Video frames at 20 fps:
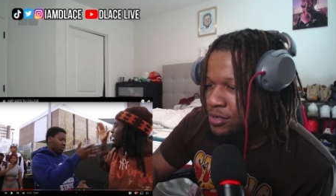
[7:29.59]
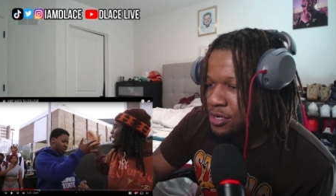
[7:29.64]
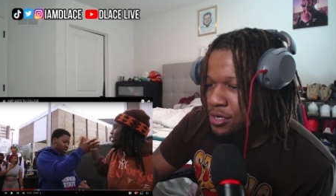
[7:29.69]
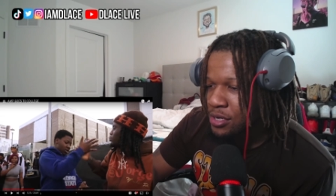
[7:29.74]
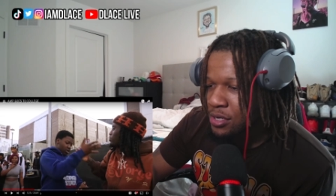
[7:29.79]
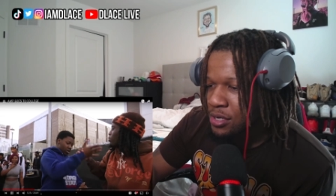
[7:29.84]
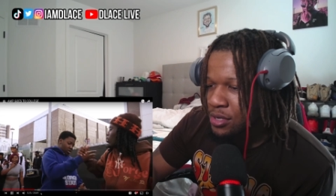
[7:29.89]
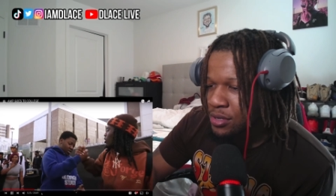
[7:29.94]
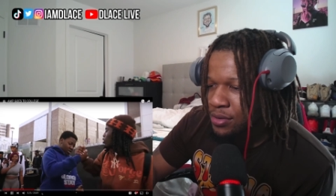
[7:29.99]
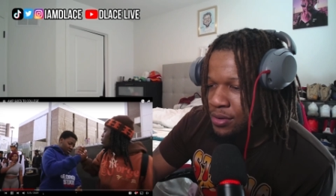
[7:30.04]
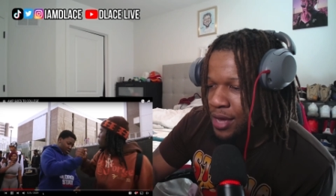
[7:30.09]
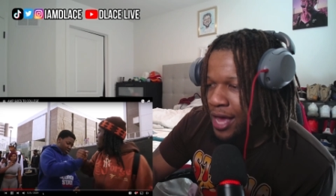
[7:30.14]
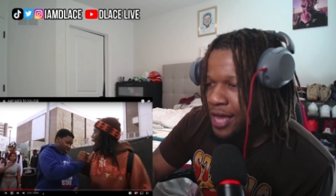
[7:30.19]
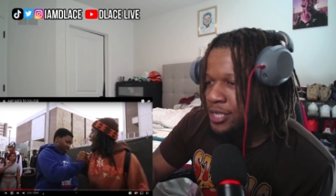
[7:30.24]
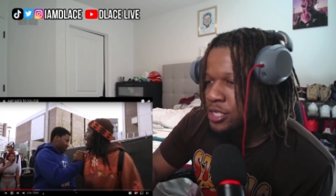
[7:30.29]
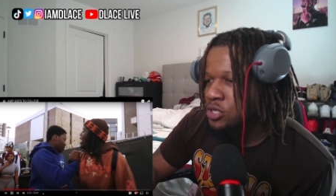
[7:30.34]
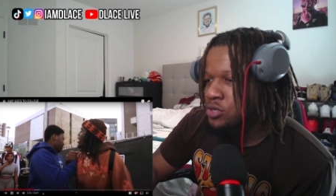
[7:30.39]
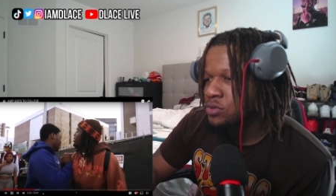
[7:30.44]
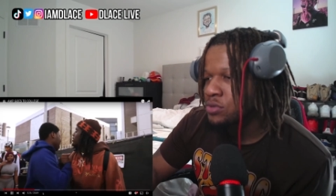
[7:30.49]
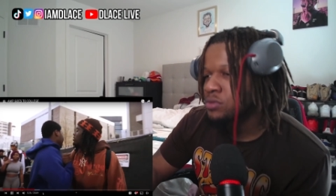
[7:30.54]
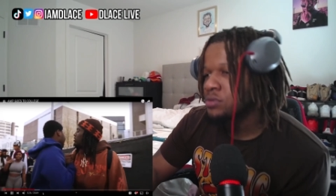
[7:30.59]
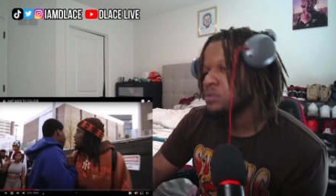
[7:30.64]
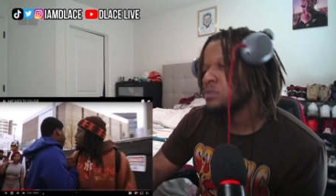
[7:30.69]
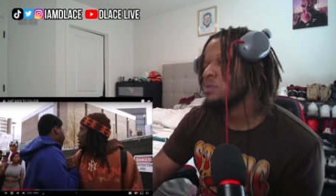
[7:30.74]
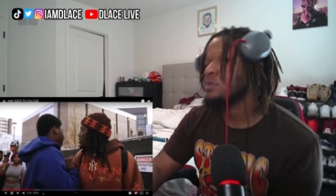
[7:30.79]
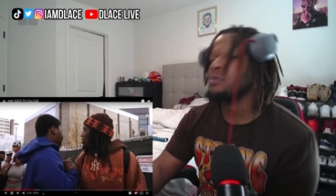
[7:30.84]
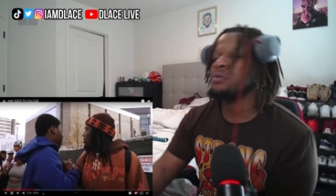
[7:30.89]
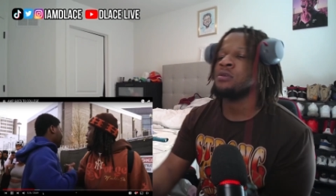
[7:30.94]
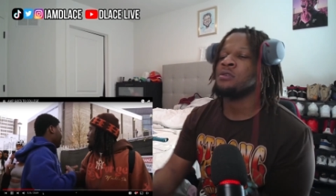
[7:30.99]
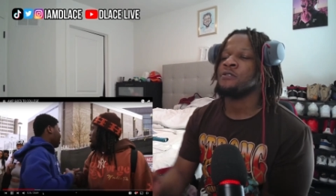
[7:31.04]
Got to.
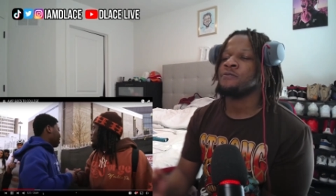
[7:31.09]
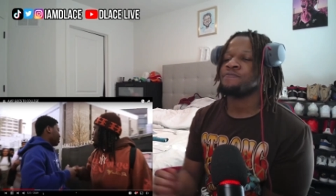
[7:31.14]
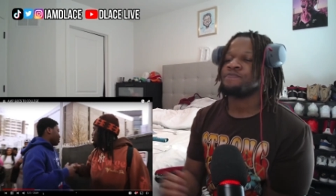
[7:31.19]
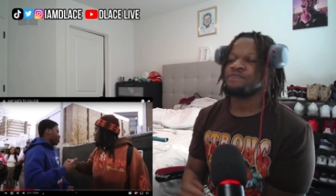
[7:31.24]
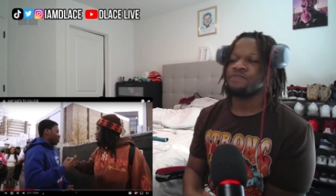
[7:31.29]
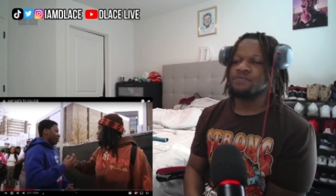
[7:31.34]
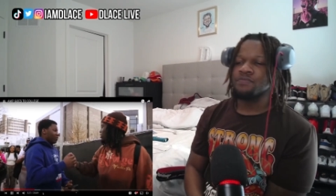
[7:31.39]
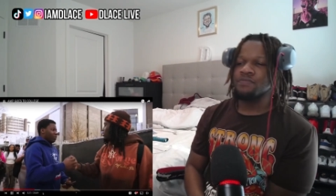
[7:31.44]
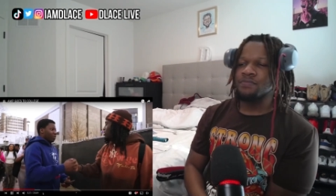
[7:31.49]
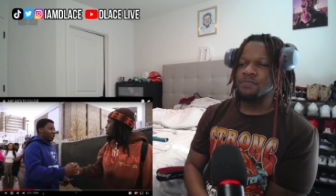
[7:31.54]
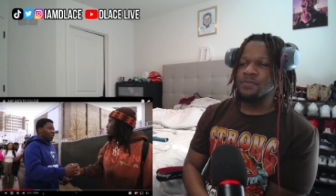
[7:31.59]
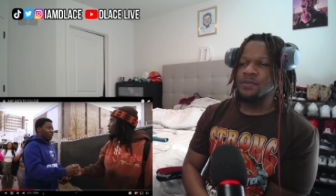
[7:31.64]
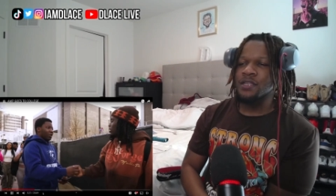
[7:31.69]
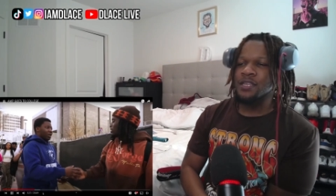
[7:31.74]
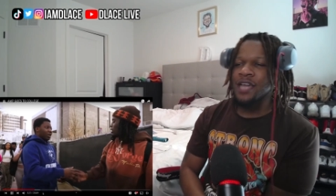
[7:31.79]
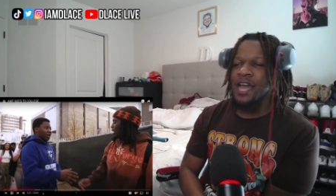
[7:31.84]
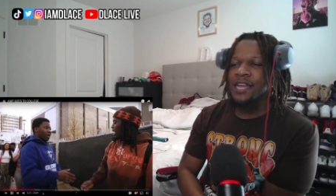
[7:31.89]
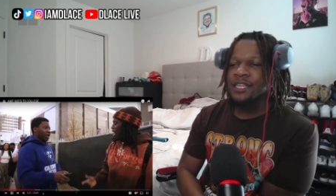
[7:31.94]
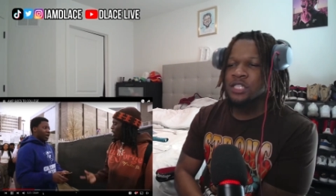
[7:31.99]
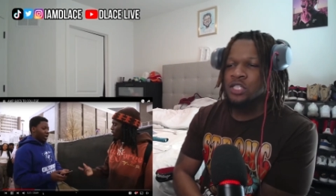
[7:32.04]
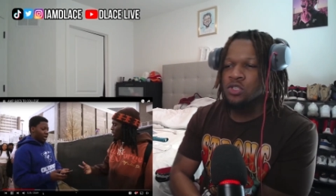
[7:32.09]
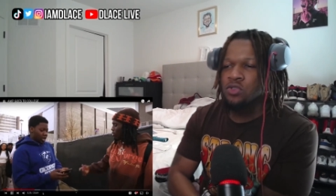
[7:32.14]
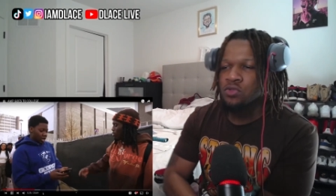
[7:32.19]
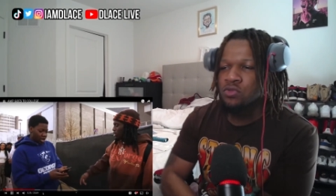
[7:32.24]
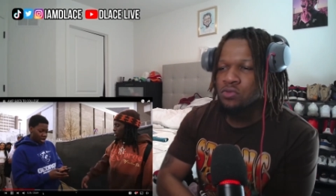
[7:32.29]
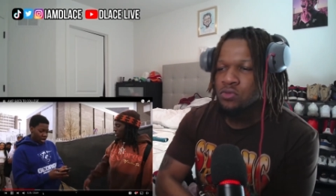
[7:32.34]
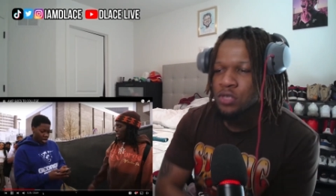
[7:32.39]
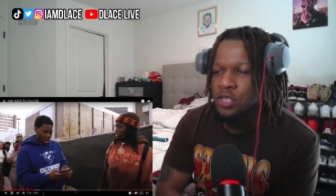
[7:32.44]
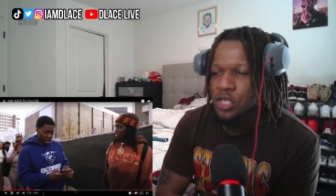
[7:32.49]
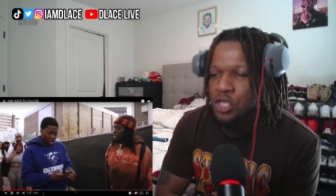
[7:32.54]
Got
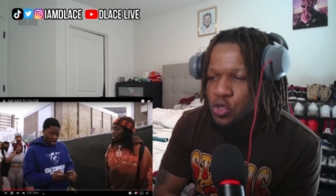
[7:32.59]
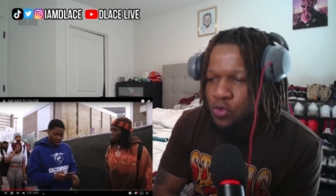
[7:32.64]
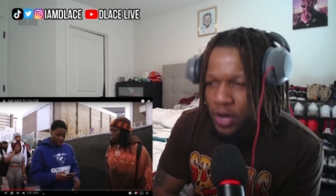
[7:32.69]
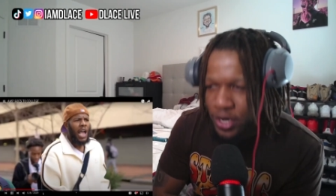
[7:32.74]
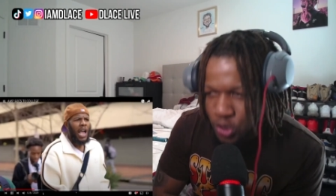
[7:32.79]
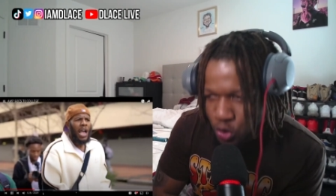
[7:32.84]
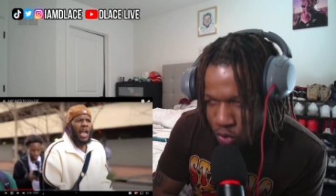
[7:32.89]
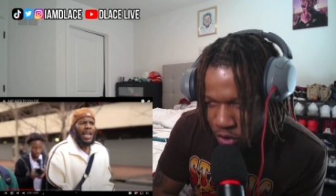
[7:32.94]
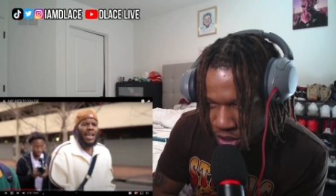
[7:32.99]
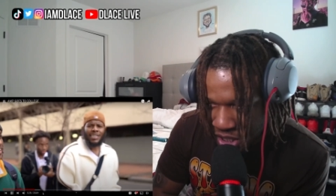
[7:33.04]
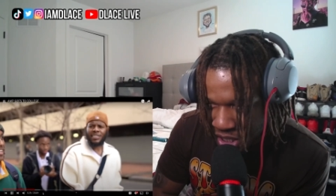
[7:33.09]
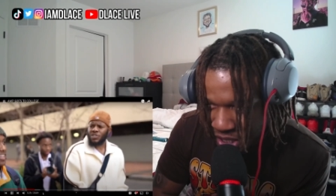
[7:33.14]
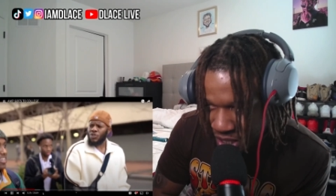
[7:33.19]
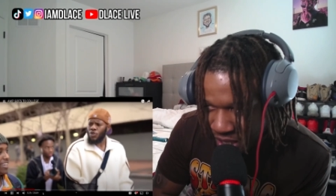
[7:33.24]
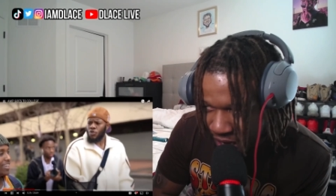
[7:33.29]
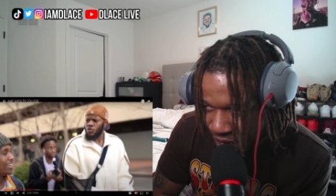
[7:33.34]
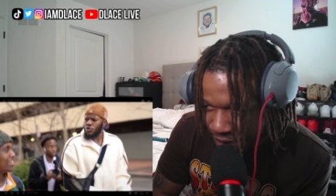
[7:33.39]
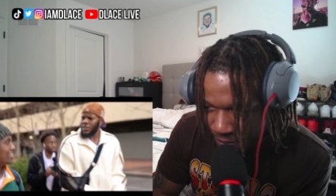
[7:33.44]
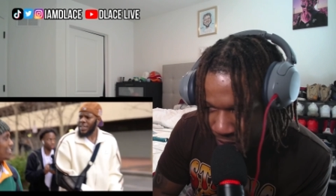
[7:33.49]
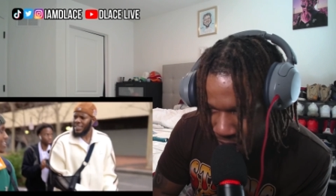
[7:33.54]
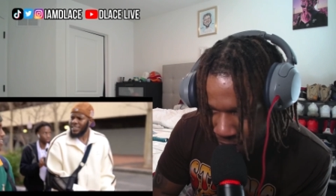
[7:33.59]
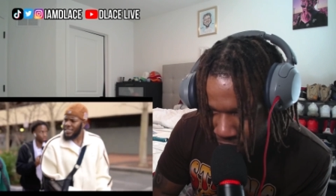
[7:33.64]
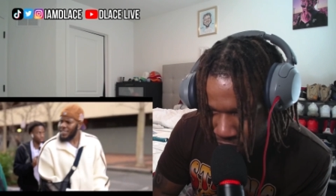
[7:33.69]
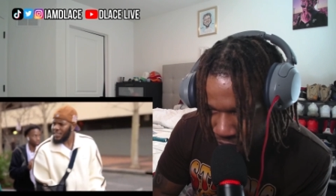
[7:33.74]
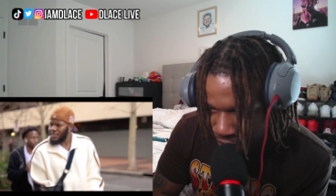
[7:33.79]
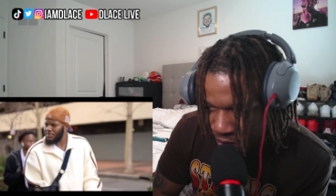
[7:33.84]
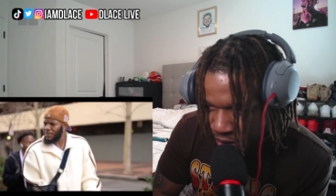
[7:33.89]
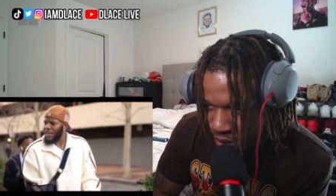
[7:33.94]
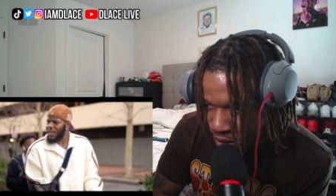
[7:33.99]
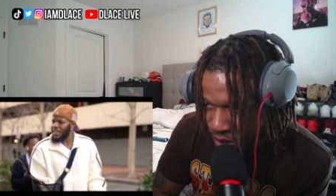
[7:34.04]
to. You at Georgia State, my boy.